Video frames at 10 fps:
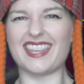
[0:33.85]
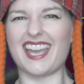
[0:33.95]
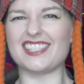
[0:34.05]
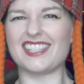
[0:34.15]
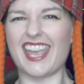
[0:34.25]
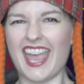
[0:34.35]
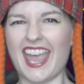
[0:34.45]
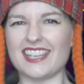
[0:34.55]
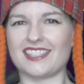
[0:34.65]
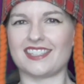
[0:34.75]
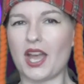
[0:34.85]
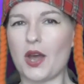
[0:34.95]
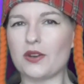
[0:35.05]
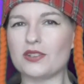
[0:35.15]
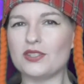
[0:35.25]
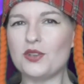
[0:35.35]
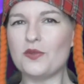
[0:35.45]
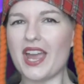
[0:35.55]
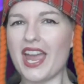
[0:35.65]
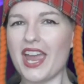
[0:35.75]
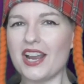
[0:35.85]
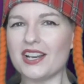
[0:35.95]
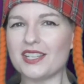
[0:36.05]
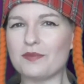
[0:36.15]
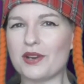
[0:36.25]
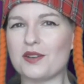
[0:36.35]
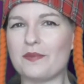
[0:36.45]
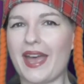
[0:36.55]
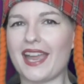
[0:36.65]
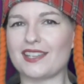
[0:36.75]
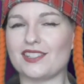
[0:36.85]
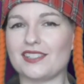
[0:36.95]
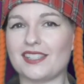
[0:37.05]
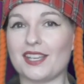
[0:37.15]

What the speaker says: That's it. Our new early bird packages